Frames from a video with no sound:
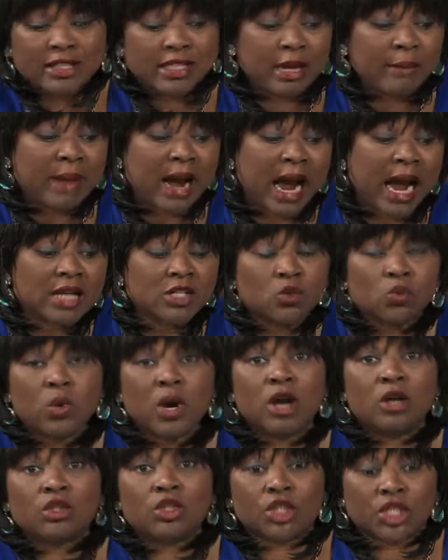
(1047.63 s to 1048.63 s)
They might as
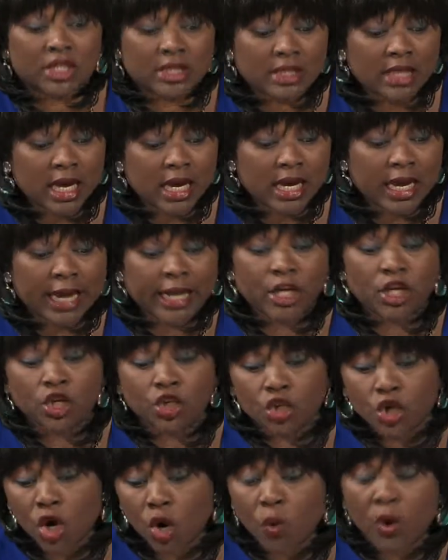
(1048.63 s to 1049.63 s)
well just
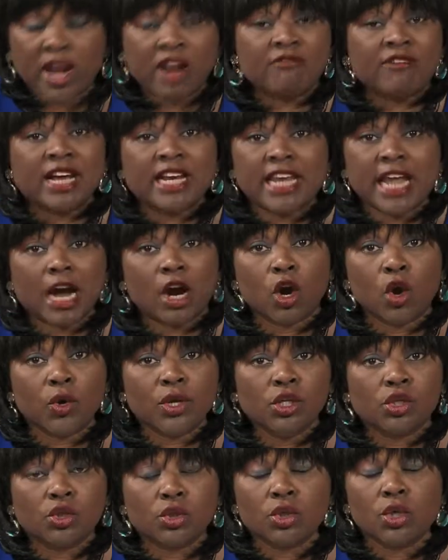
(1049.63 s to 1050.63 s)
endure whatever they are
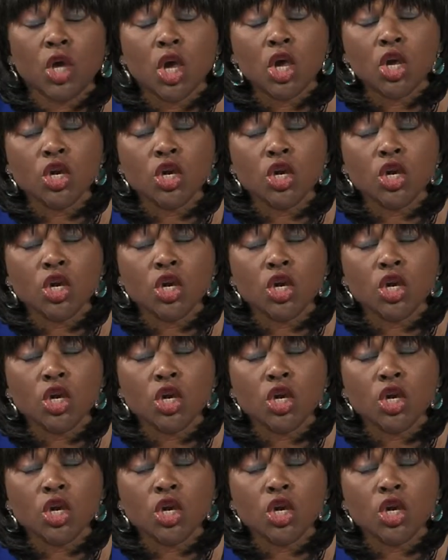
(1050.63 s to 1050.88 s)
going through.